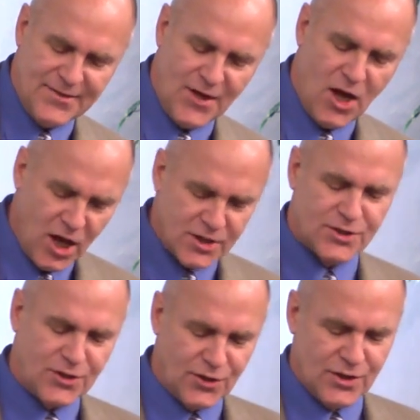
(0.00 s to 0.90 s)
the
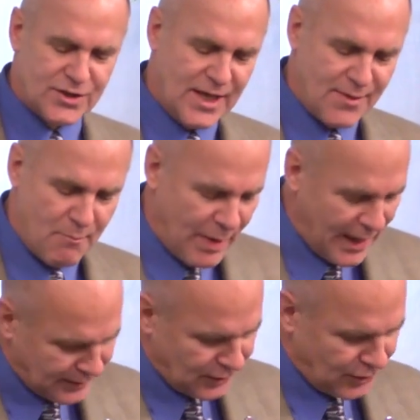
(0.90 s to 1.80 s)
hucksters and the
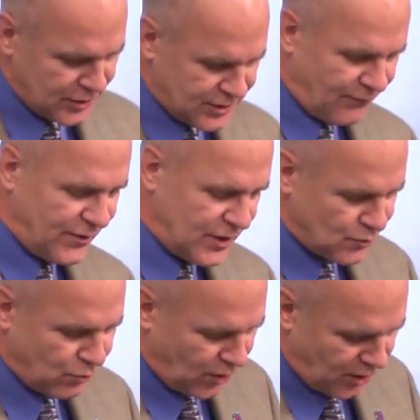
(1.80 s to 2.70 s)
peddlers of
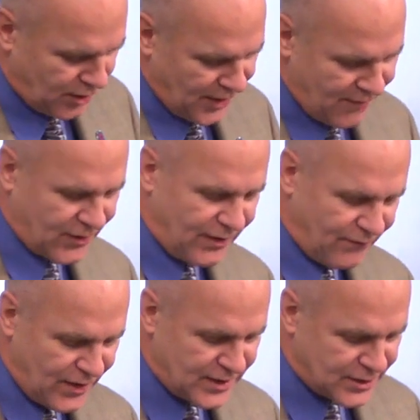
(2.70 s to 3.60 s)
this world have
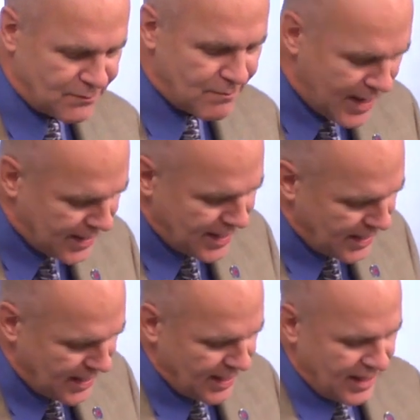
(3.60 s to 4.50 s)
convinced many